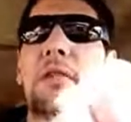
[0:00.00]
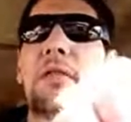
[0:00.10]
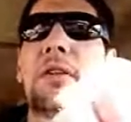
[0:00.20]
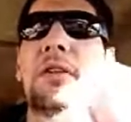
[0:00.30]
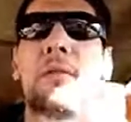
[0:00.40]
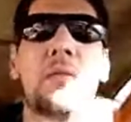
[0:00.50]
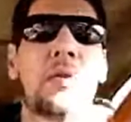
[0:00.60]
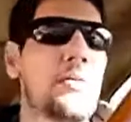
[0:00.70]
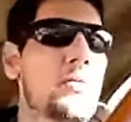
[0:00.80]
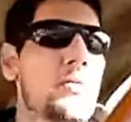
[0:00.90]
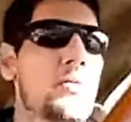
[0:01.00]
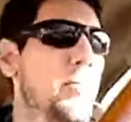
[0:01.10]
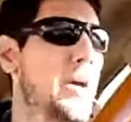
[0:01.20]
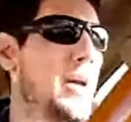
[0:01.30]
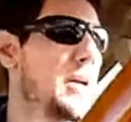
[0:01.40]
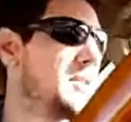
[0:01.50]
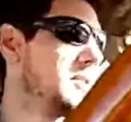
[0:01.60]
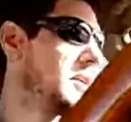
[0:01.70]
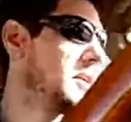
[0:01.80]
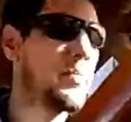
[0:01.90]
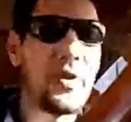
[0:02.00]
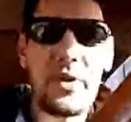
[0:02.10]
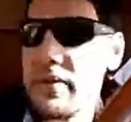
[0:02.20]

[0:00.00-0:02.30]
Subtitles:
I really don't want to drive past taking a